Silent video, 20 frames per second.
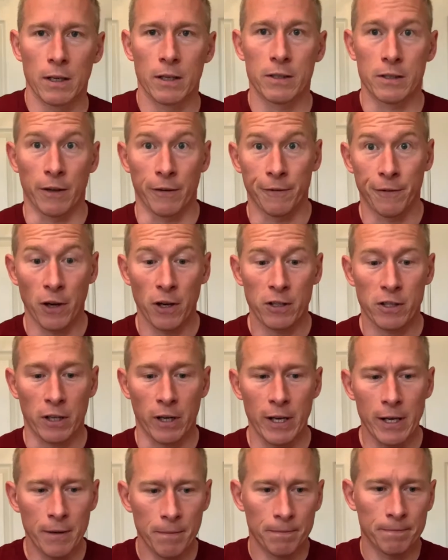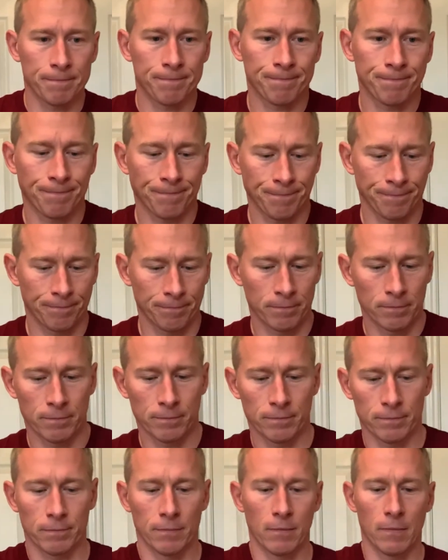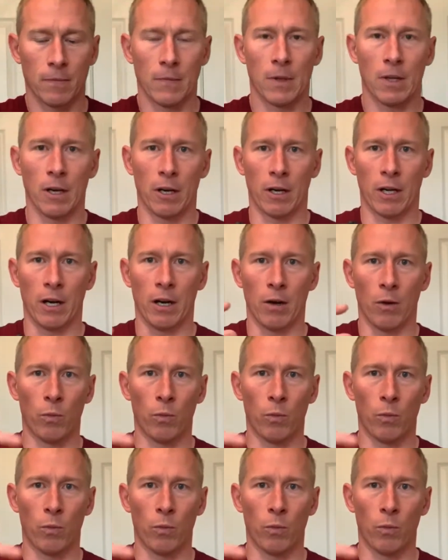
So firstly, I'm going to